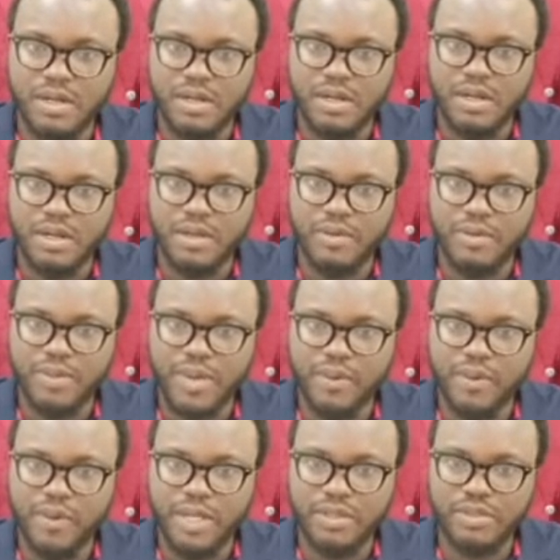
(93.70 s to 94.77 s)
I
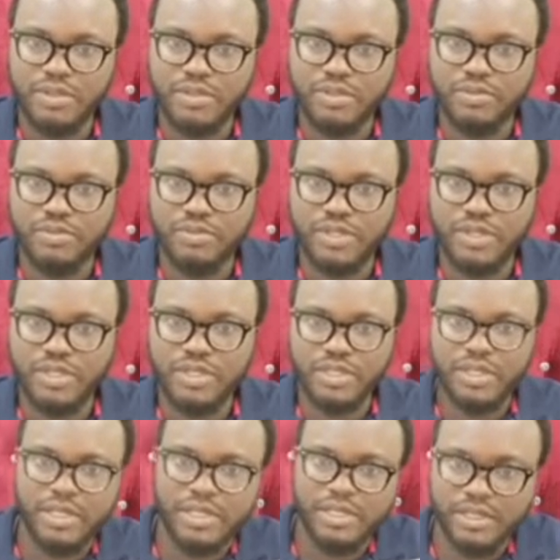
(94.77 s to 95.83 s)
want to
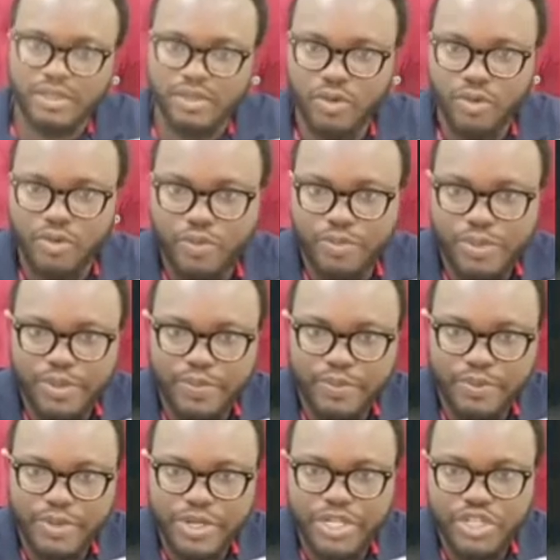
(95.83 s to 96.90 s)
be, it's going to be a
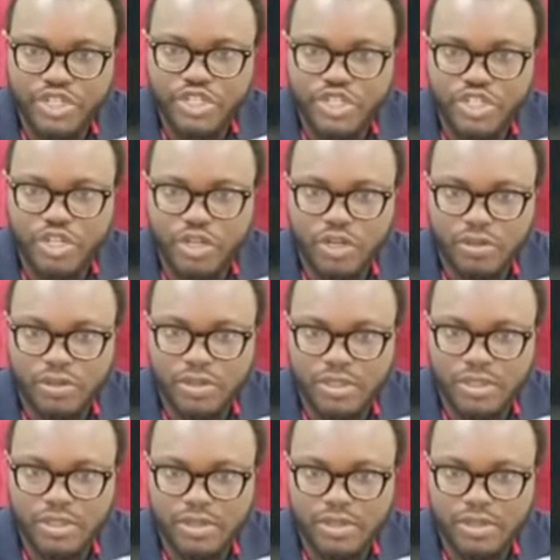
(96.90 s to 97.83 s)
pretty short,